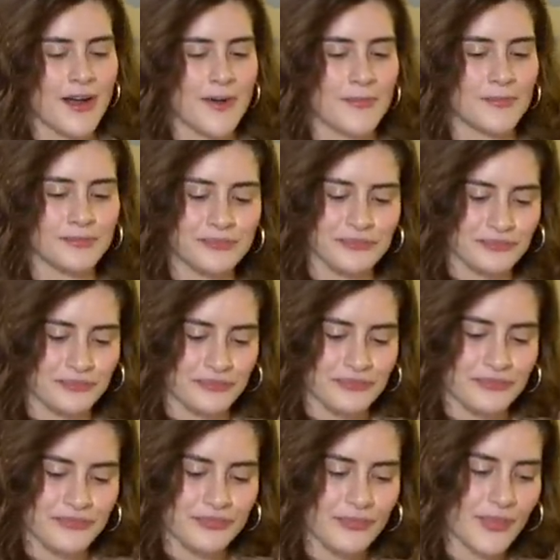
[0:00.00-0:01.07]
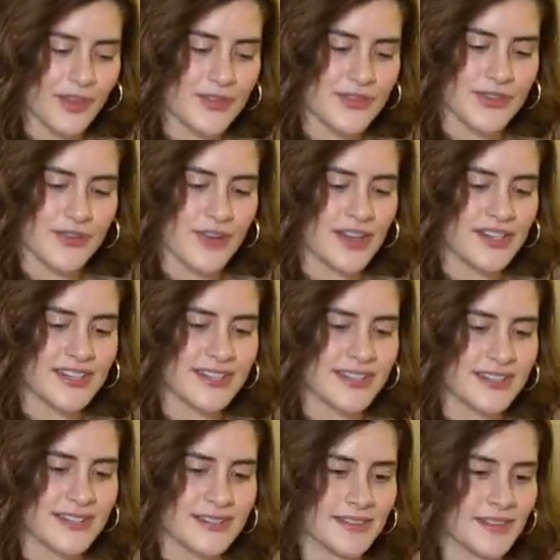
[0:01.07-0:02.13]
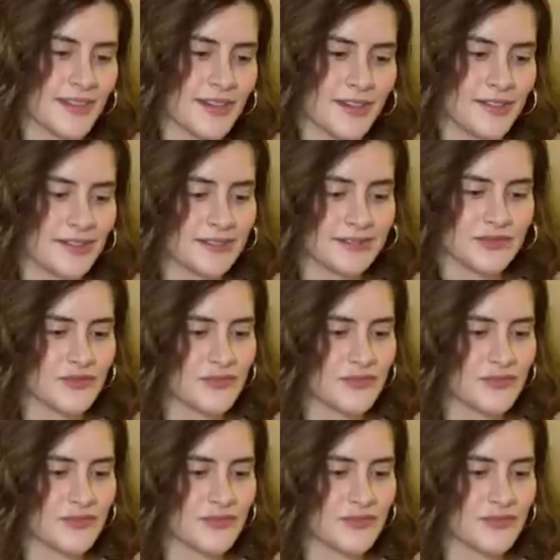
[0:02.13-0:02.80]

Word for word: Um, so I just, you know.